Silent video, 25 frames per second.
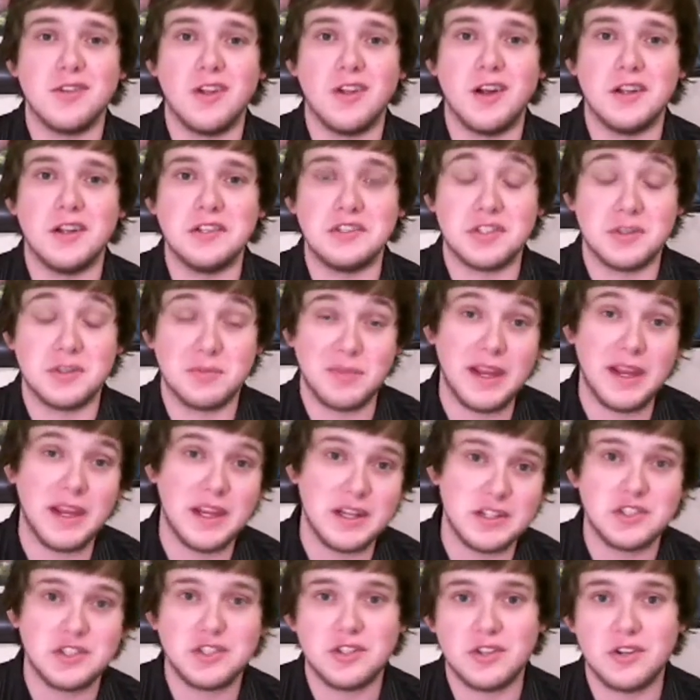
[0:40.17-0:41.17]
launch and
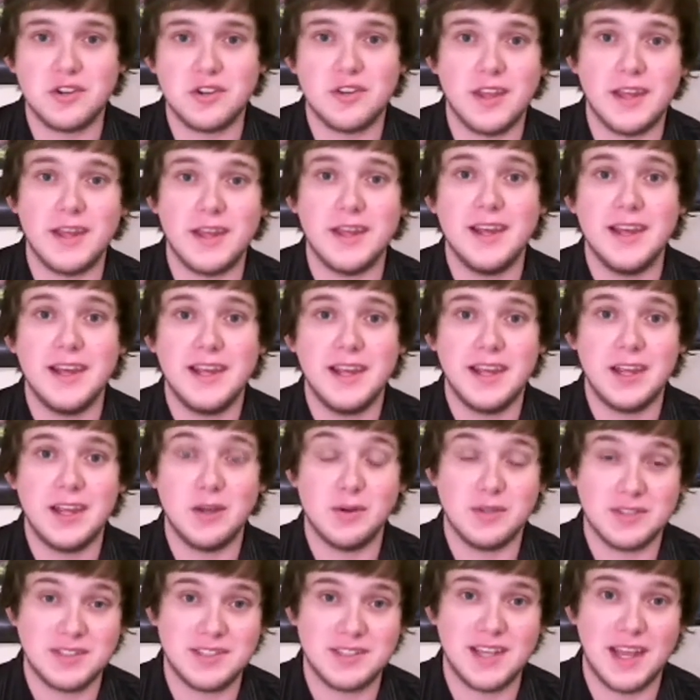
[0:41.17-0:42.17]
making sure that it
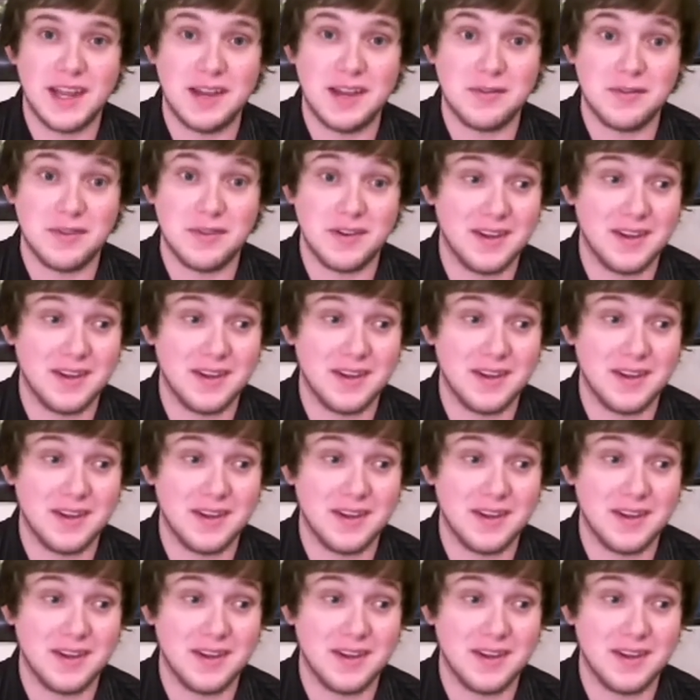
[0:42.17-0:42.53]
was safe.